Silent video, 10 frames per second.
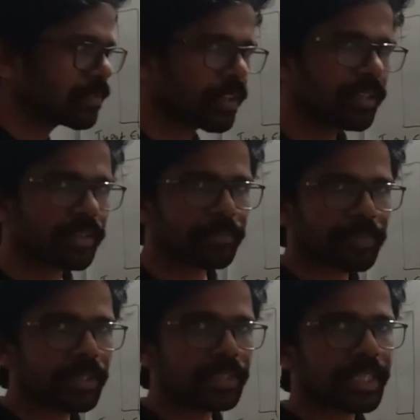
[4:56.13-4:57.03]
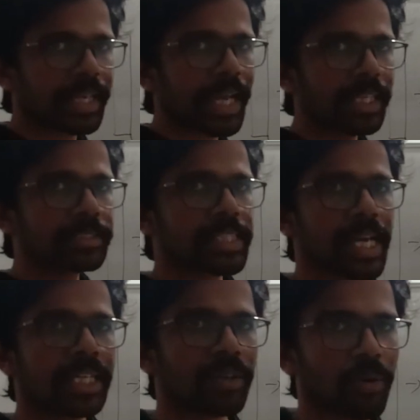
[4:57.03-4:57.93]
is very simple. The cat
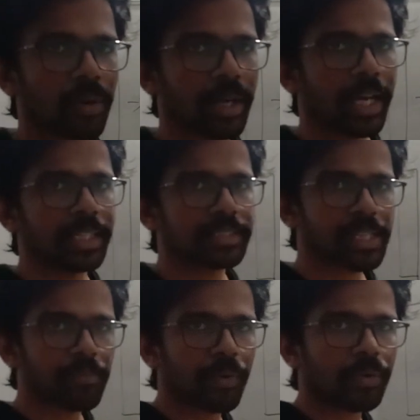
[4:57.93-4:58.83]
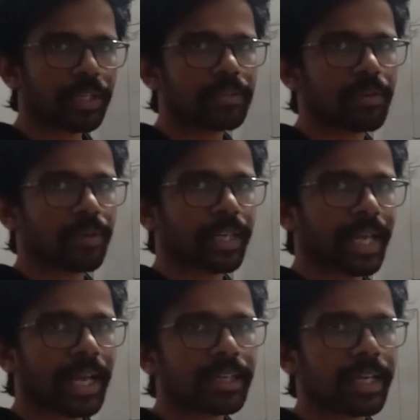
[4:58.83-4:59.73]
sat on has importance on
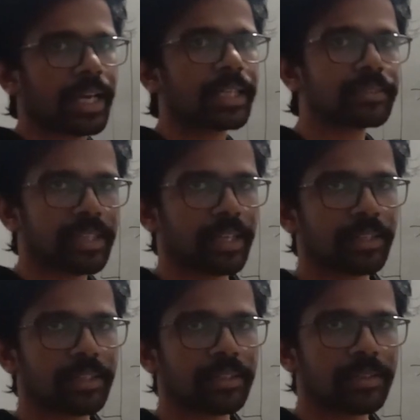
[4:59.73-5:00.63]
cat and sat.